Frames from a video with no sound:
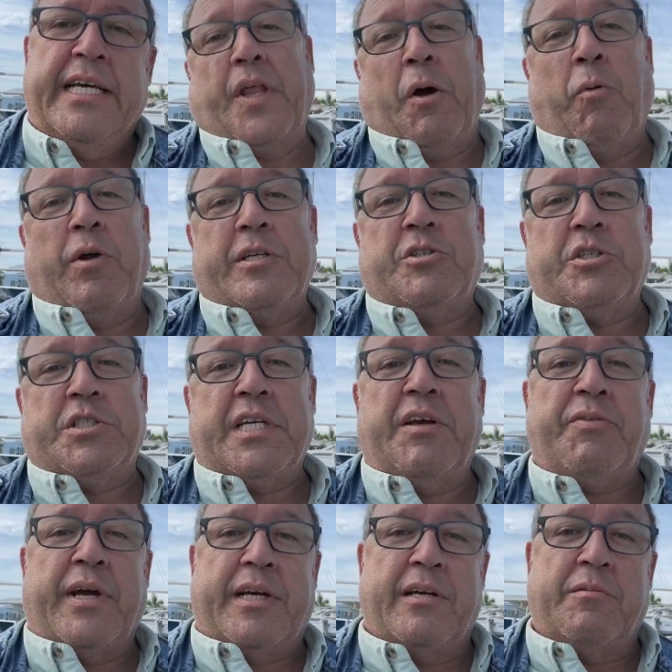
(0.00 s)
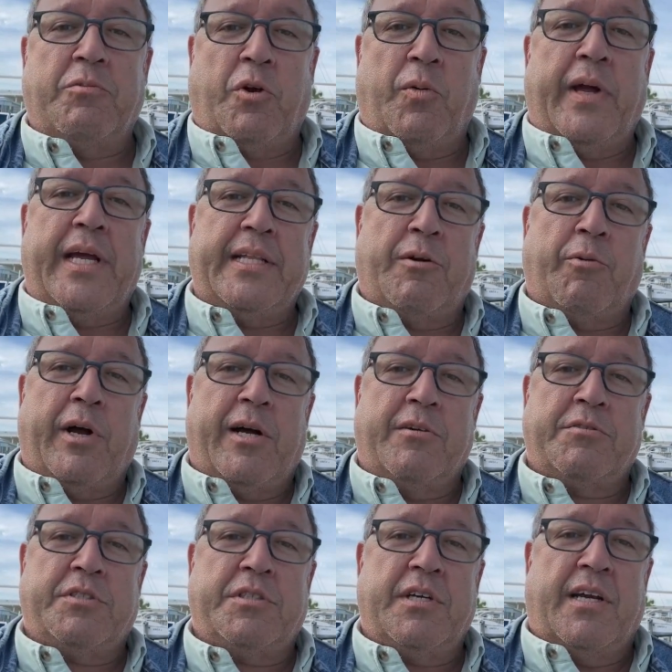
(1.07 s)
I wanted to see if I could create the
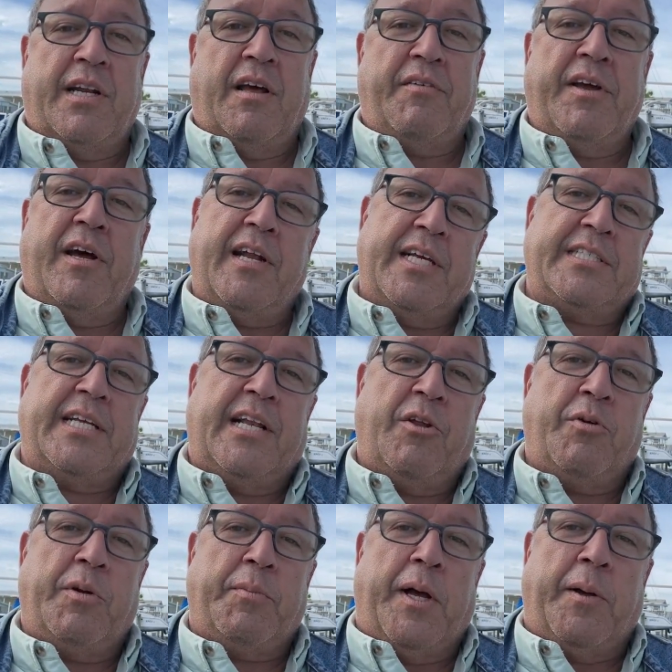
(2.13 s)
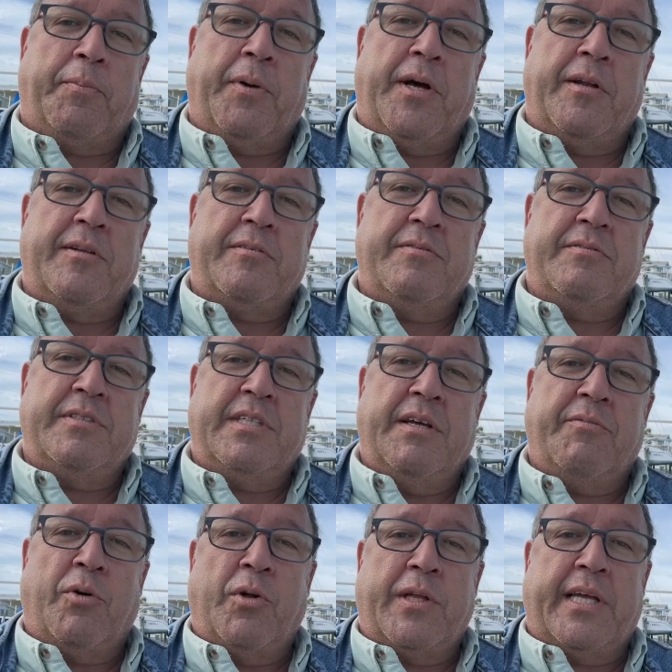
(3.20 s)
routes on Navionics and load them up on
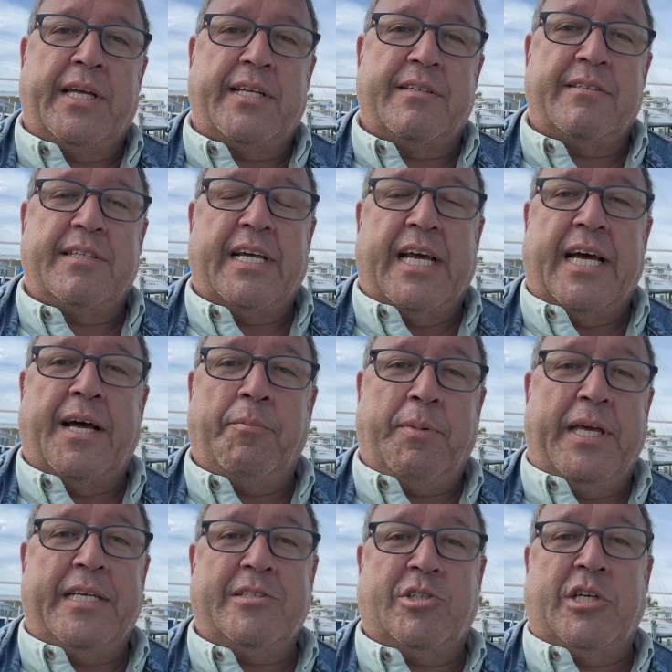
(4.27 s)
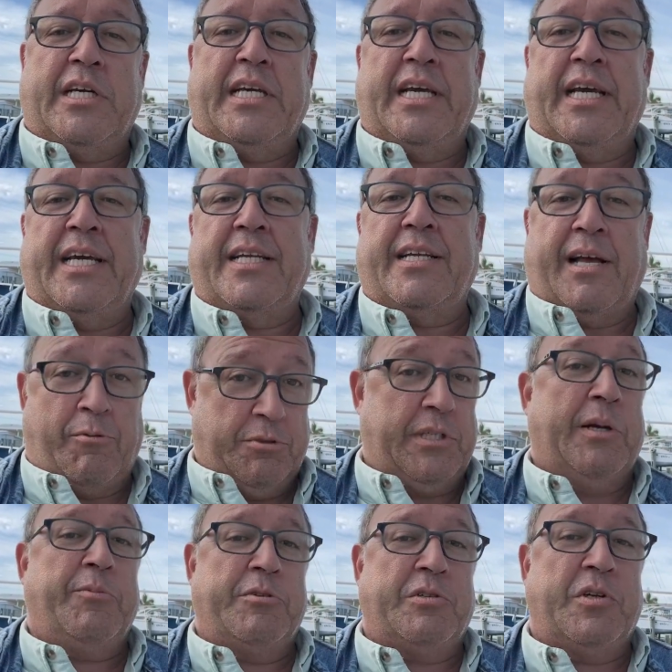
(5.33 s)
the Vulcan uh, B and G, and I was
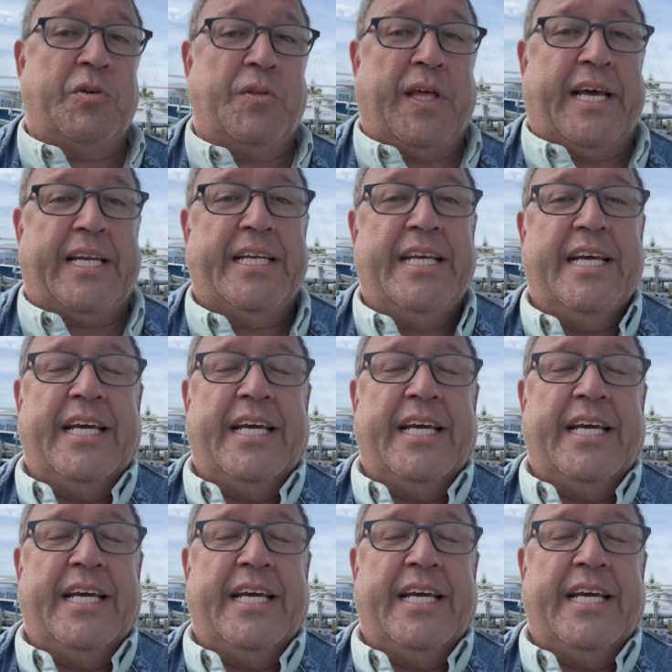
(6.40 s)
able to do that.